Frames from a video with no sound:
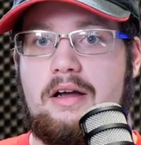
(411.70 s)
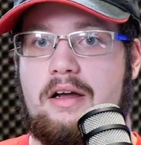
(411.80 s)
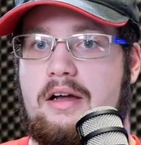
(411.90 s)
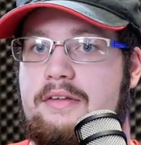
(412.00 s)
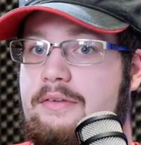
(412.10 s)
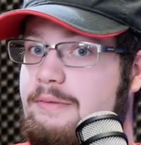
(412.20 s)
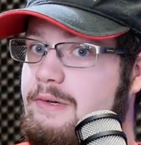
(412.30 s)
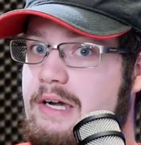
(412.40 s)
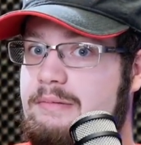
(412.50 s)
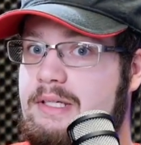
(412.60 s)

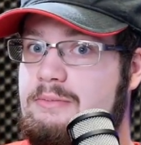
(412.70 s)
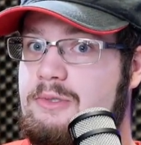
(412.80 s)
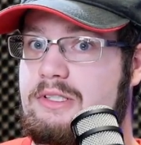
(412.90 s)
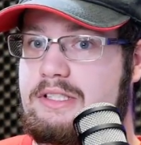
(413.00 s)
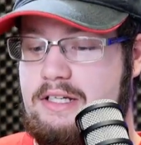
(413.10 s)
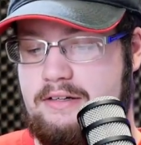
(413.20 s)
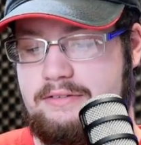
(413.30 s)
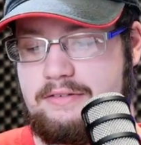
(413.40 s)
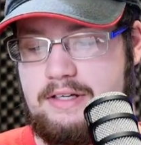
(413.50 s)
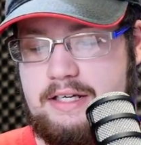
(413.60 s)
Subscribe to get more
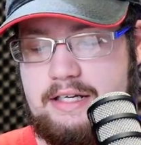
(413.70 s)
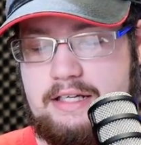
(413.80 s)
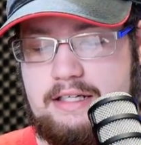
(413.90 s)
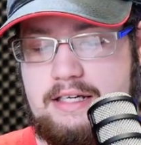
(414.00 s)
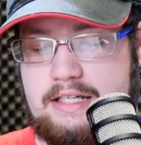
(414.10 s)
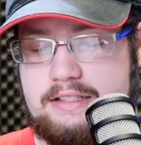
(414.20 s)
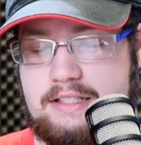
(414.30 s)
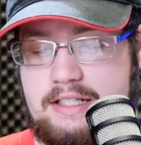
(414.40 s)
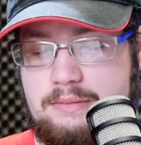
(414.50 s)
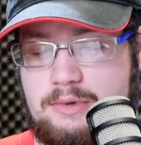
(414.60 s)
stuff. And next
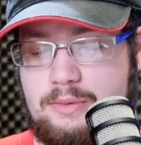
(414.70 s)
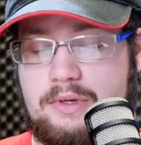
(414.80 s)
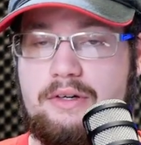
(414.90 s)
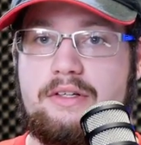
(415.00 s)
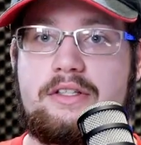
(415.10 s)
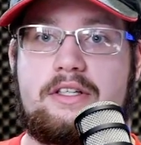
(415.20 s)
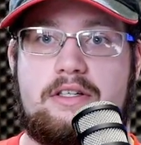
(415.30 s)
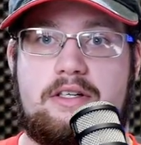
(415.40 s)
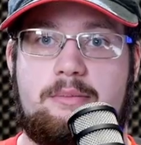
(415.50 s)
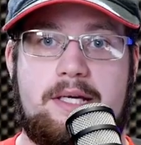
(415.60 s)
time, we're going to
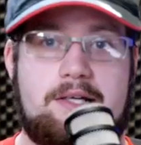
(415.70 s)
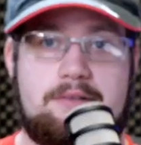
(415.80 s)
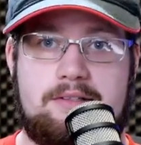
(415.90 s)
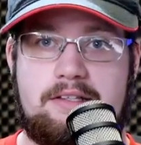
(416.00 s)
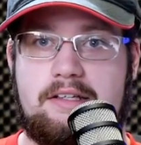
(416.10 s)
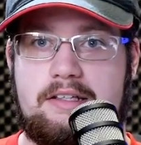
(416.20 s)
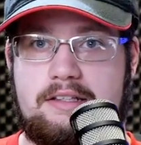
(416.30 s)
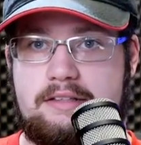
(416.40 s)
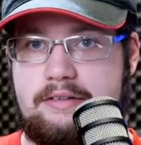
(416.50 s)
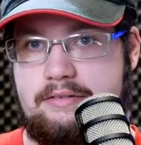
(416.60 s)
talk about
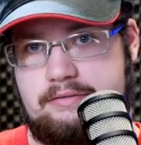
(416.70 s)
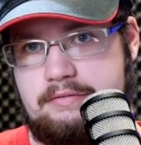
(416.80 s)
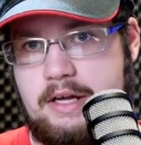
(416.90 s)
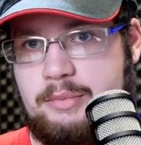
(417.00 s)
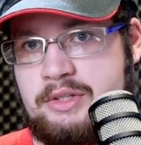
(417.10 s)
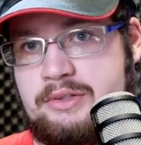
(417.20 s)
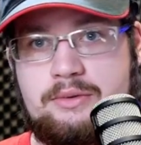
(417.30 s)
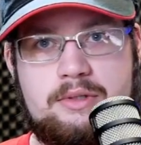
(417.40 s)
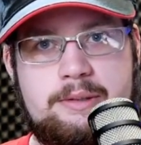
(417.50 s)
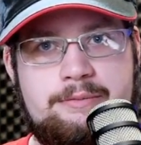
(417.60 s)
the famous
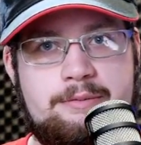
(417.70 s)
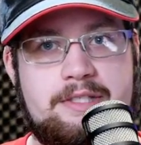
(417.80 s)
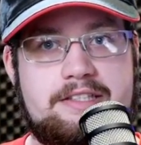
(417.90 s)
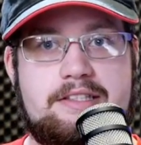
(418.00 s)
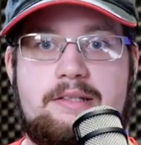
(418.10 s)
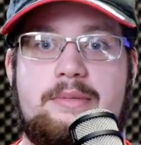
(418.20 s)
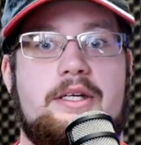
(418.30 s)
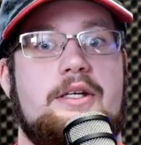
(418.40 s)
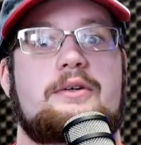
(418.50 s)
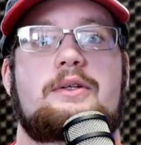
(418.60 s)
or infamous,
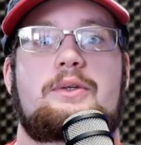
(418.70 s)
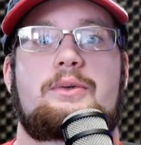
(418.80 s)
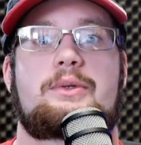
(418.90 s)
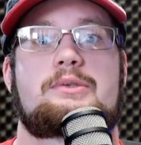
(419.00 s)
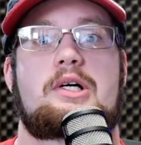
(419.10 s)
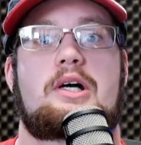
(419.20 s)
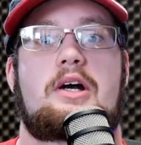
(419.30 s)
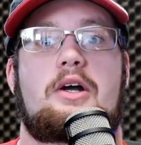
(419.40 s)
depending on who you are,